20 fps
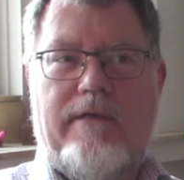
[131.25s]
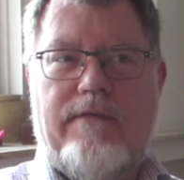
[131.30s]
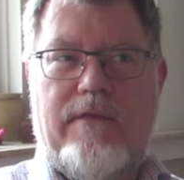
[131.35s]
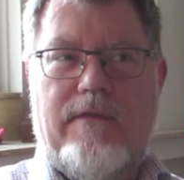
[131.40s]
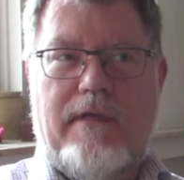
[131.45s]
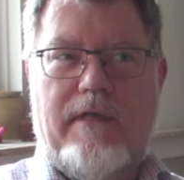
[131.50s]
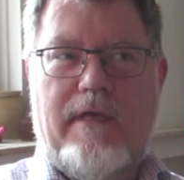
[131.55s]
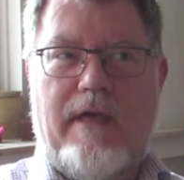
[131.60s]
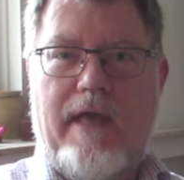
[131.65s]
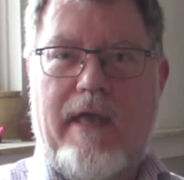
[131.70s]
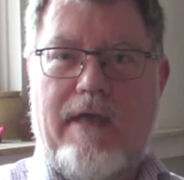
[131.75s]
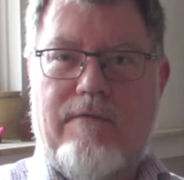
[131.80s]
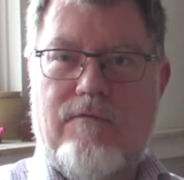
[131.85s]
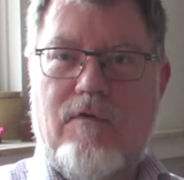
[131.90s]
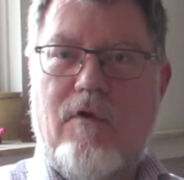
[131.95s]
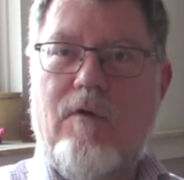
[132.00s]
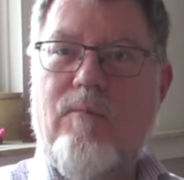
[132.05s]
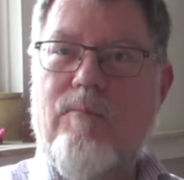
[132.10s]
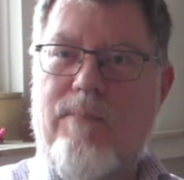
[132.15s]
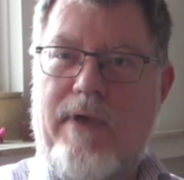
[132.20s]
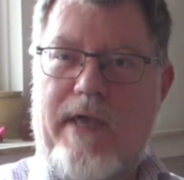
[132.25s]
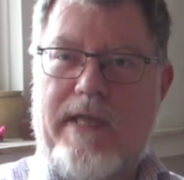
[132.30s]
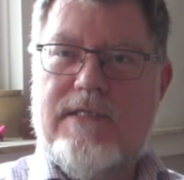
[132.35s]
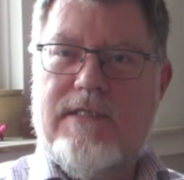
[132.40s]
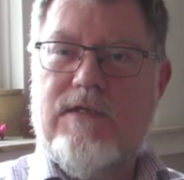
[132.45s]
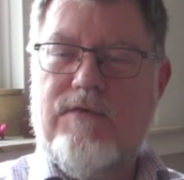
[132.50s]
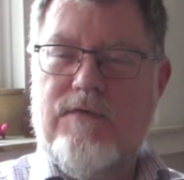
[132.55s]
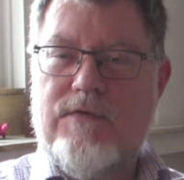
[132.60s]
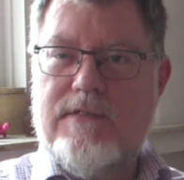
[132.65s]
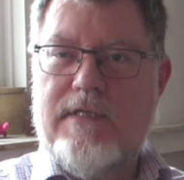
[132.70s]
I think I have got
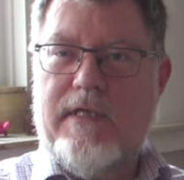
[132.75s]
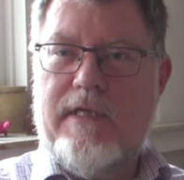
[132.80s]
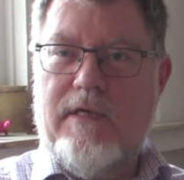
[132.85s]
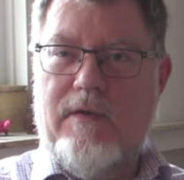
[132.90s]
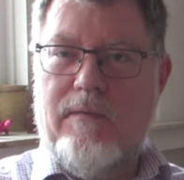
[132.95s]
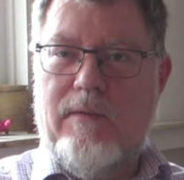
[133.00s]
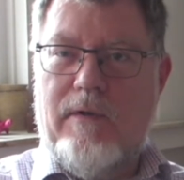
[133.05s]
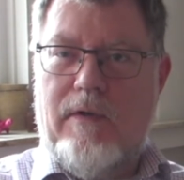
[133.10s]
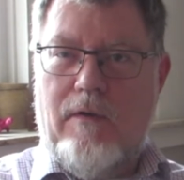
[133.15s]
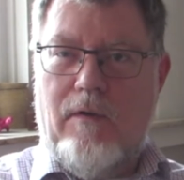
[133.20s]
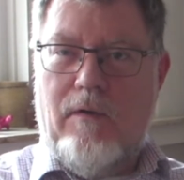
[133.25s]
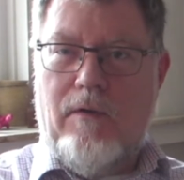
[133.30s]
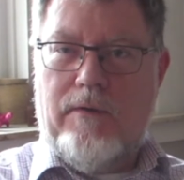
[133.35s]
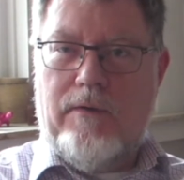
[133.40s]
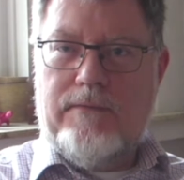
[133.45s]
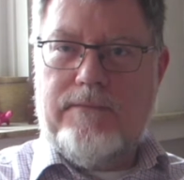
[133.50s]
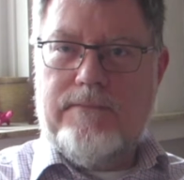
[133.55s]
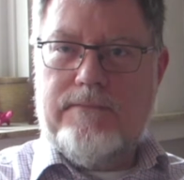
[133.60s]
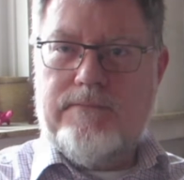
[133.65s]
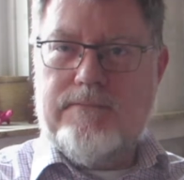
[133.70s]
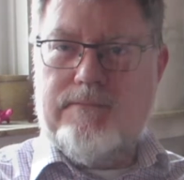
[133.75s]
better as I go along.